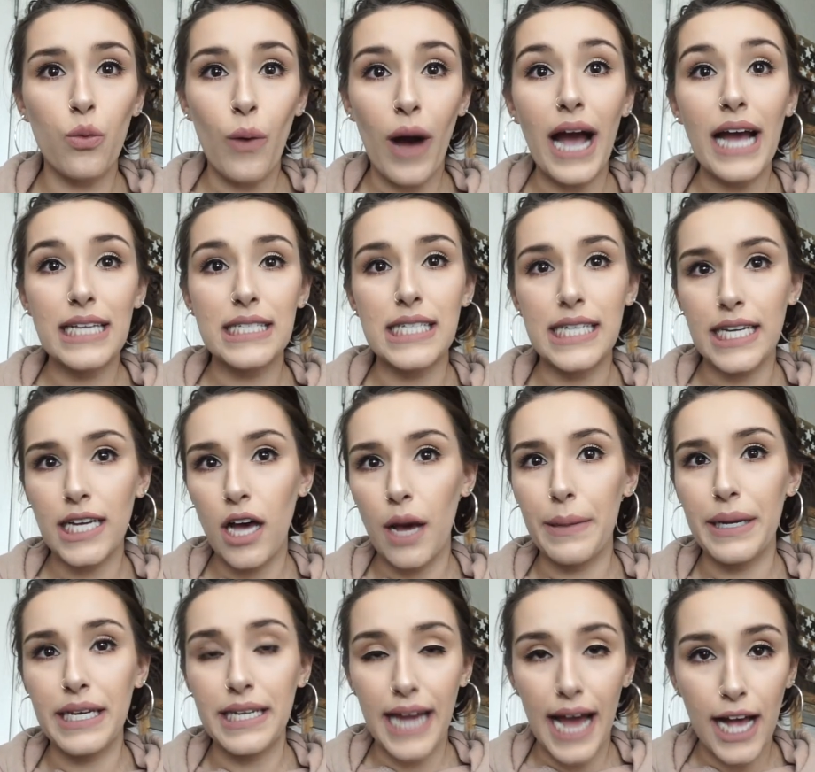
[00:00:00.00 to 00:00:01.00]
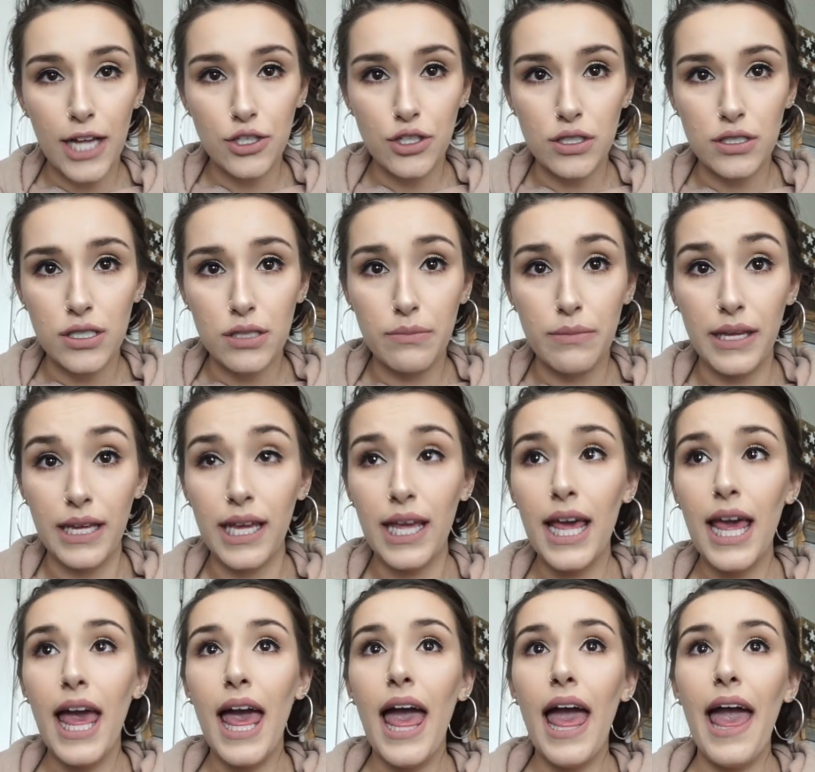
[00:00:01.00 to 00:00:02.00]
Why isn't it coming natural to me?
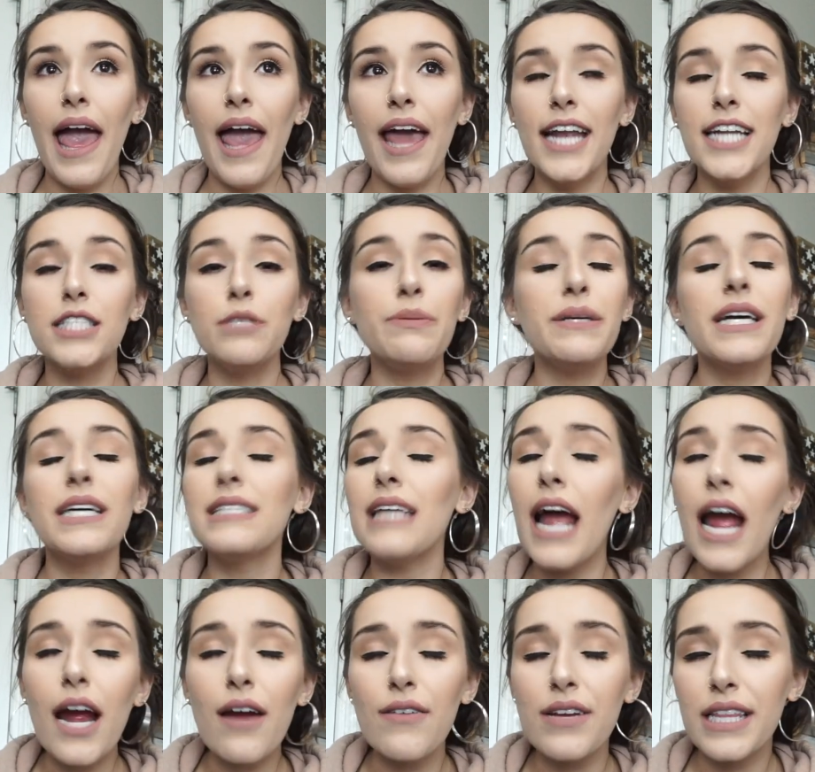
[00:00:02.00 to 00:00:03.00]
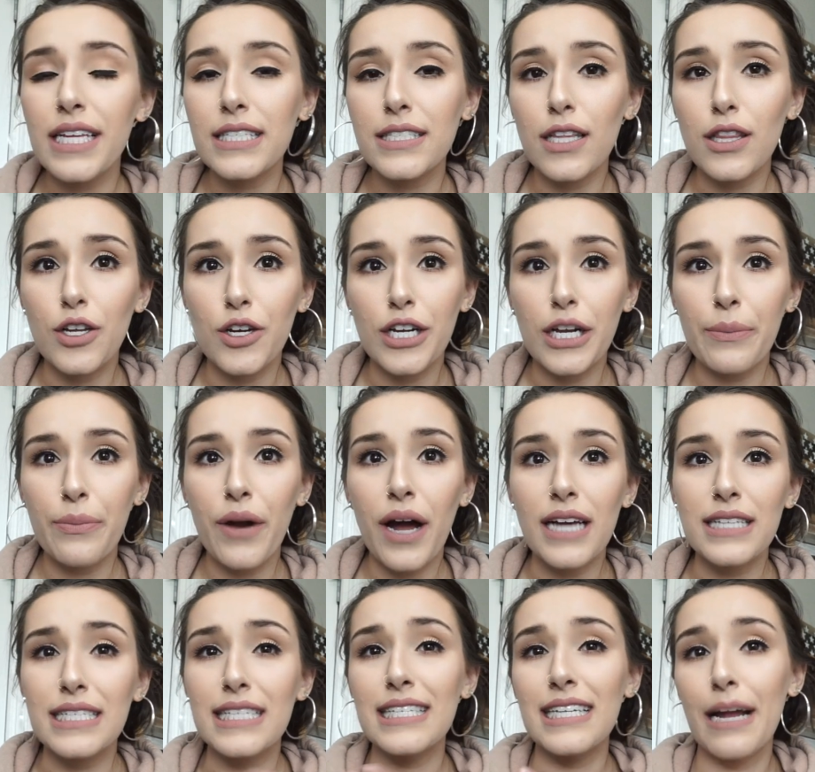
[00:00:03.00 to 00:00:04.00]
And it's because everything's a learning
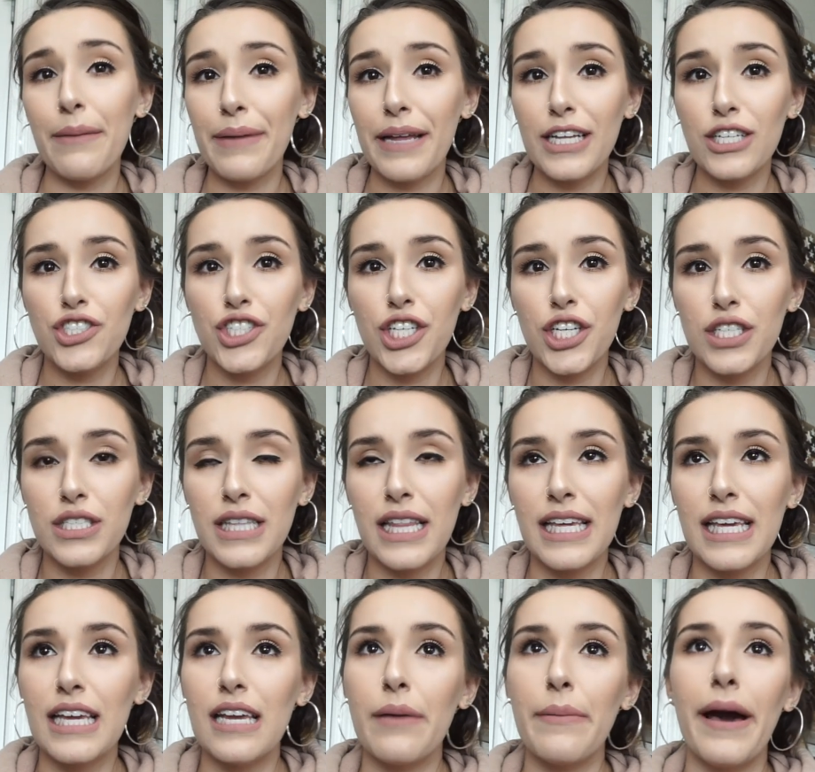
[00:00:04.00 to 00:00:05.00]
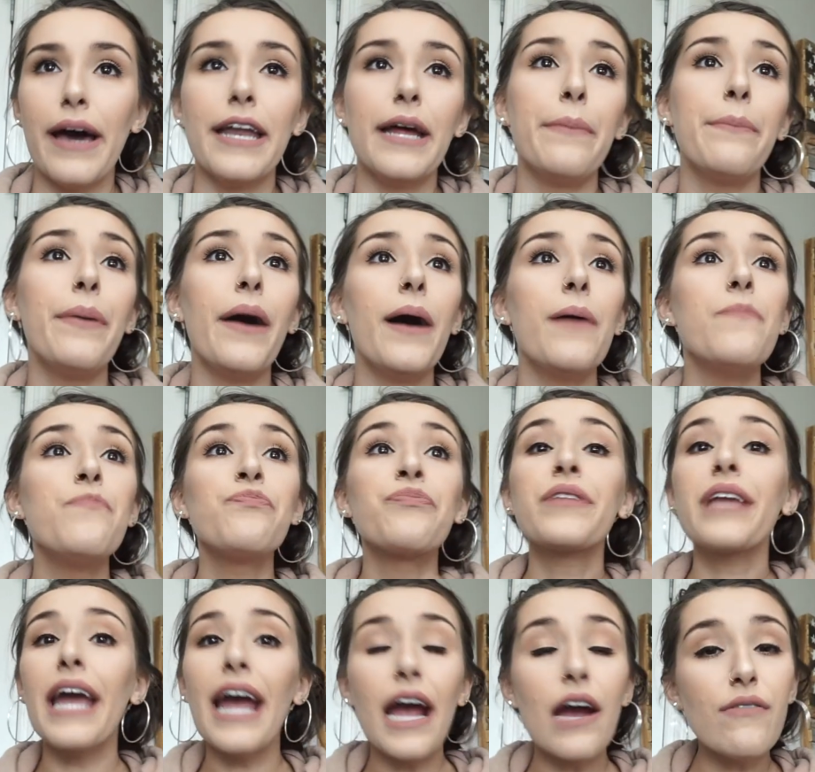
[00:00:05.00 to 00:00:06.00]
process and I'm getting chills thinking about it. But
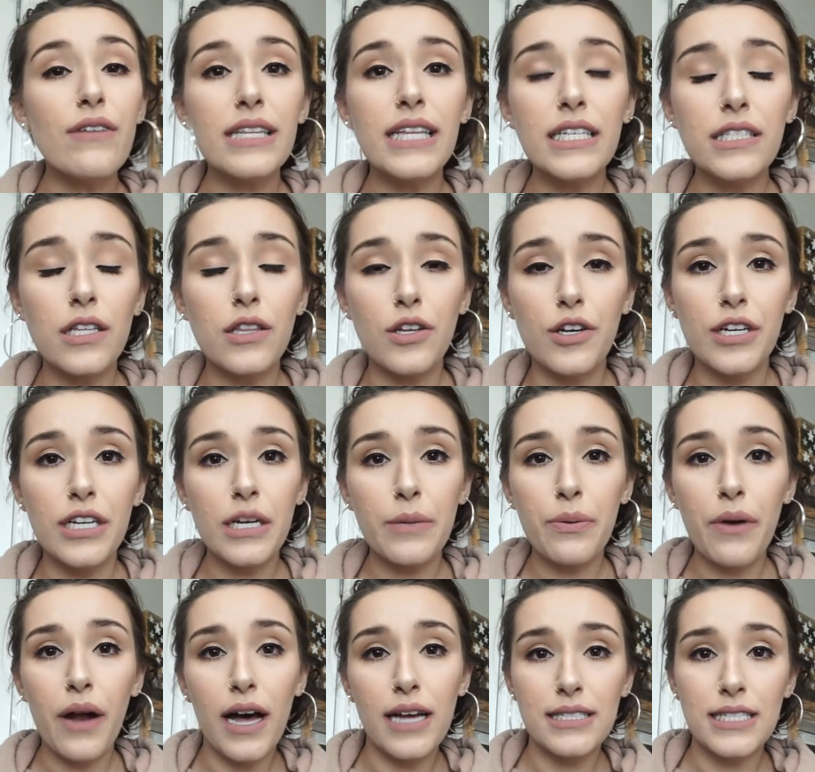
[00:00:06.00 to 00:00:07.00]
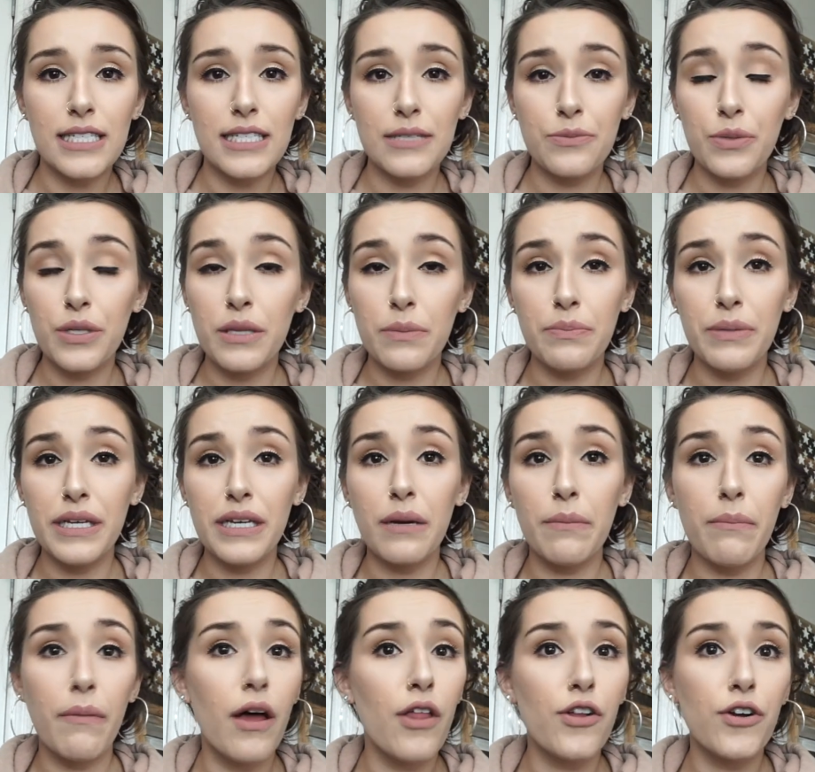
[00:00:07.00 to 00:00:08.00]
everything's a learning process with being a
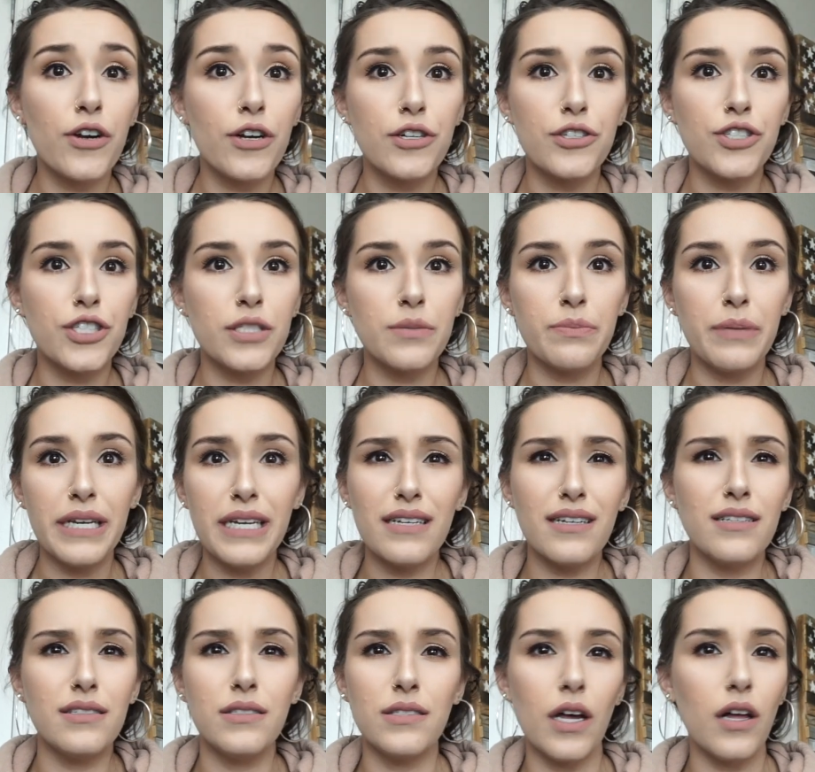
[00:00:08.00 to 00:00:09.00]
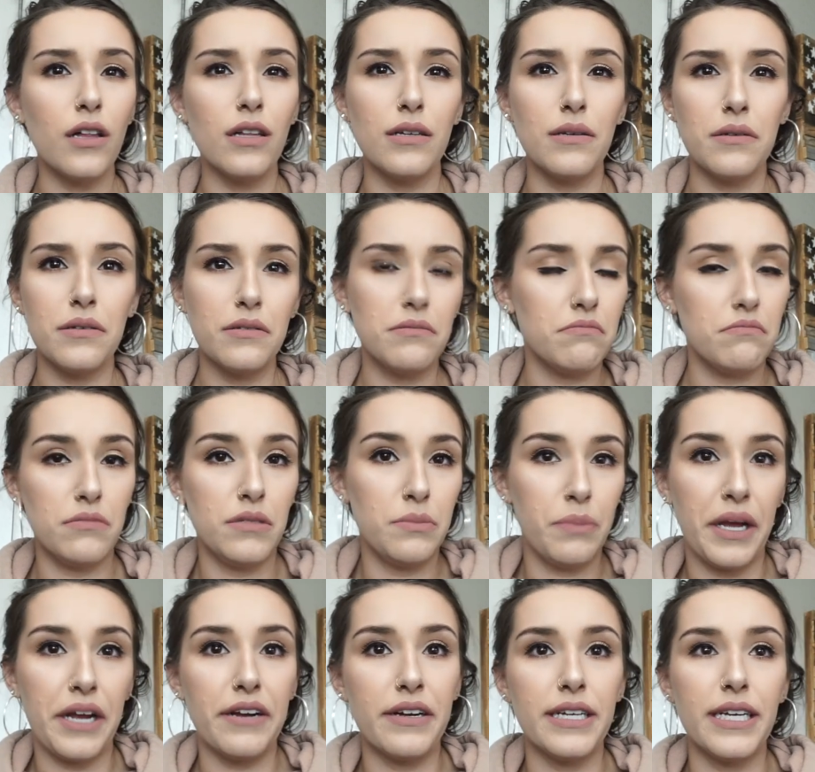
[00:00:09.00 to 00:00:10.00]
mother or just being an adult
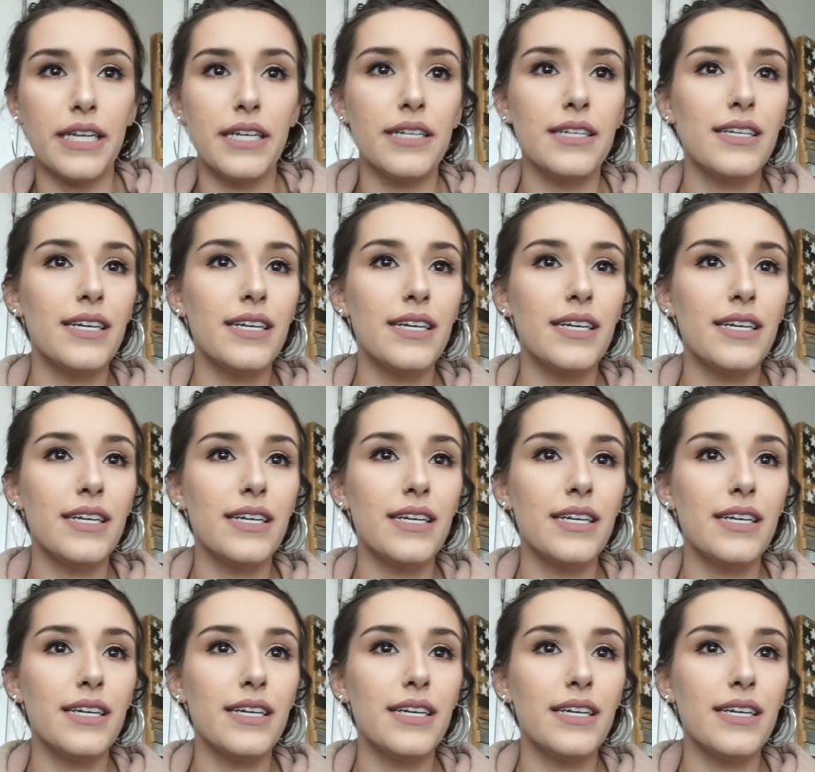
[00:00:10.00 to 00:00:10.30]
period.